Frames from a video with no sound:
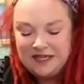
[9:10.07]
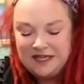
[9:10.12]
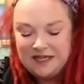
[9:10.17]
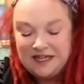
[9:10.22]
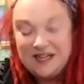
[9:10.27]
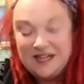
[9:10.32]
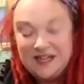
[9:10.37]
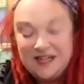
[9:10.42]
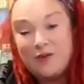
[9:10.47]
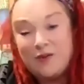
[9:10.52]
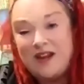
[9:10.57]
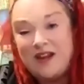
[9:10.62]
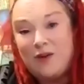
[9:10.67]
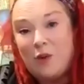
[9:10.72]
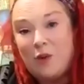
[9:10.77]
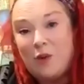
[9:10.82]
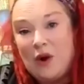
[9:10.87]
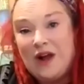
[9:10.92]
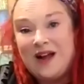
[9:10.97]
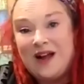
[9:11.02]
And when he
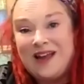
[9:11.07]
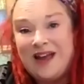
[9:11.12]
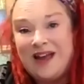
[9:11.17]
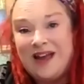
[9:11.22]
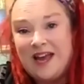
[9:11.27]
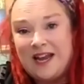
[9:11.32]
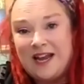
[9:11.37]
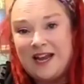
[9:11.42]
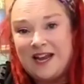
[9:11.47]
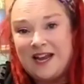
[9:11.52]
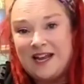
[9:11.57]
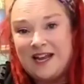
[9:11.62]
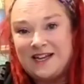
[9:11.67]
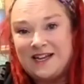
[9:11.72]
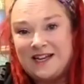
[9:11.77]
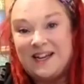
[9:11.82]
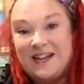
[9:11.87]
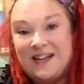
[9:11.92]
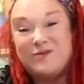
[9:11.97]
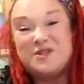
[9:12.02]
woke again,
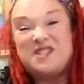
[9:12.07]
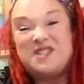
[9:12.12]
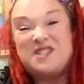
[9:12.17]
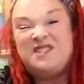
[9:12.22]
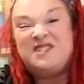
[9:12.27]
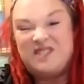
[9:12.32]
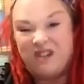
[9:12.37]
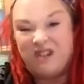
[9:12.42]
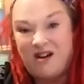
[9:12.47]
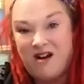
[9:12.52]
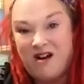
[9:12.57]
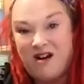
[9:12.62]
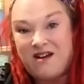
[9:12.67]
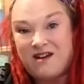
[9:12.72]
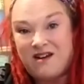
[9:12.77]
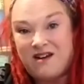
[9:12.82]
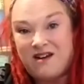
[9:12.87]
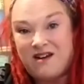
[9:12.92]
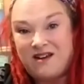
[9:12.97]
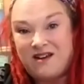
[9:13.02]
it was dark
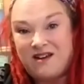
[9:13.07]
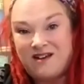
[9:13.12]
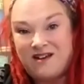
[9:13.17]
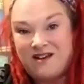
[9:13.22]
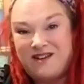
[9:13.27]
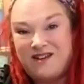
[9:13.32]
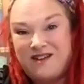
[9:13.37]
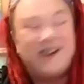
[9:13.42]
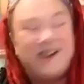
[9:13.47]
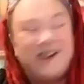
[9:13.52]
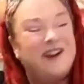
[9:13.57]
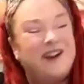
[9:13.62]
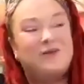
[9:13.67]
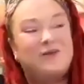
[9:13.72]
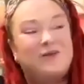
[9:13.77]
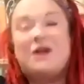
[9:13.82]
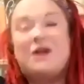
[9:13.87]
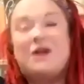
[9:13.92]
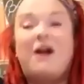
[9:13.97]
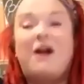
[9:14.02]
and it was
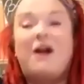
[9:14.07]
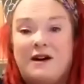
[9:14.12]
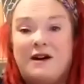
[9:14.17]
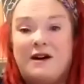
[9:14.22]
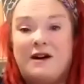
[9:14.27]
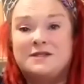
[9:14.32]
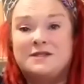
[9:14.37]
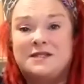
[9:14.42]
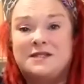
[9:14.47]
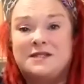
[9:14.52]
cold.